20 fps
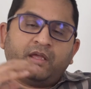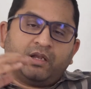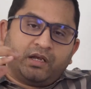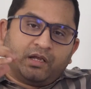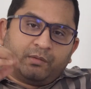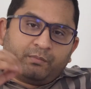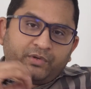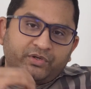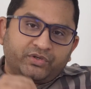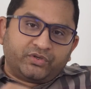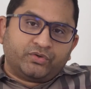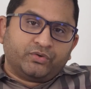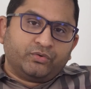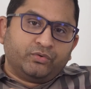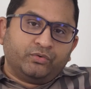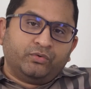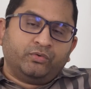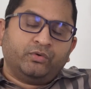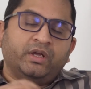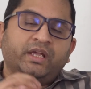Number
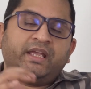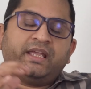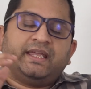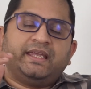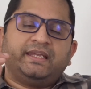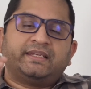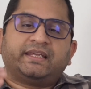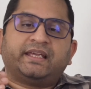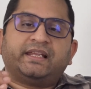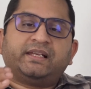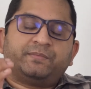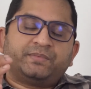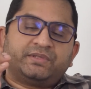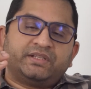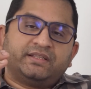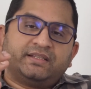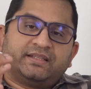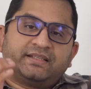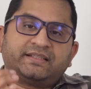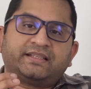2, it helps
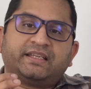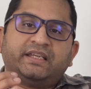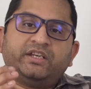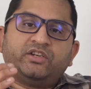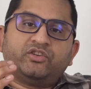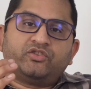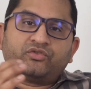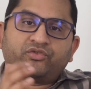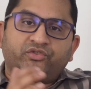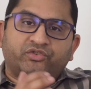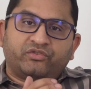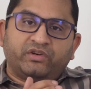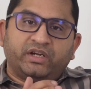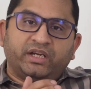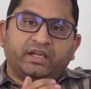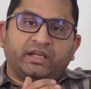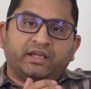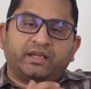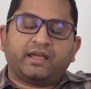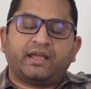in the skin to
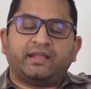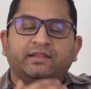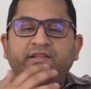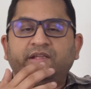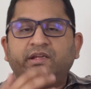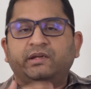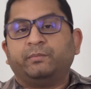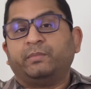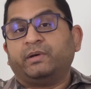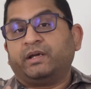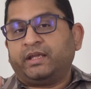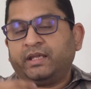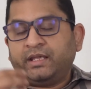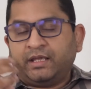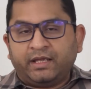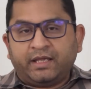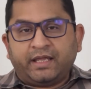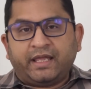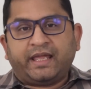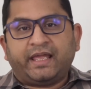shrink and thereby
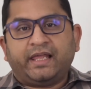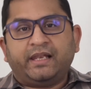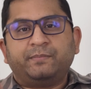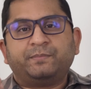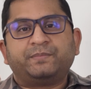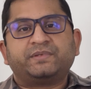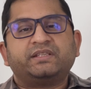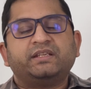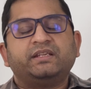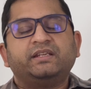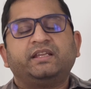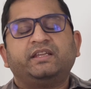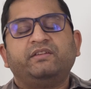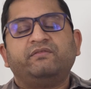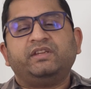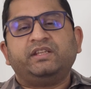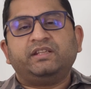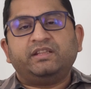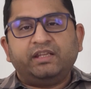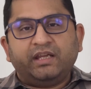helps in
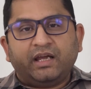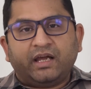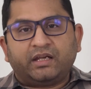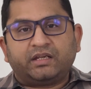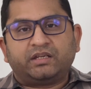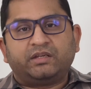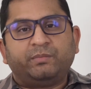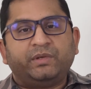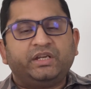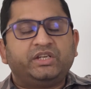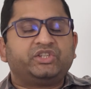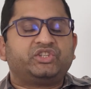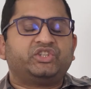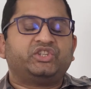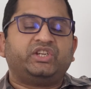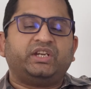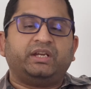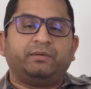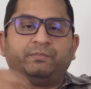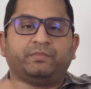giving the ultimate
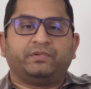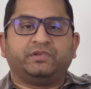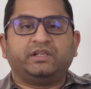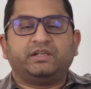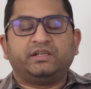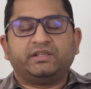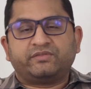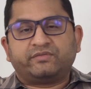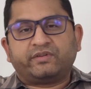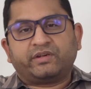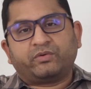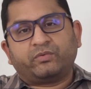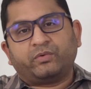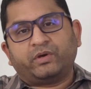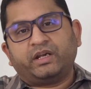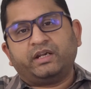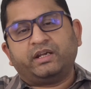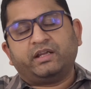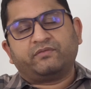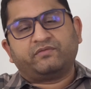shape that is
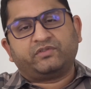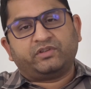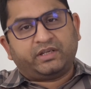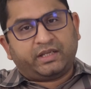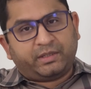required after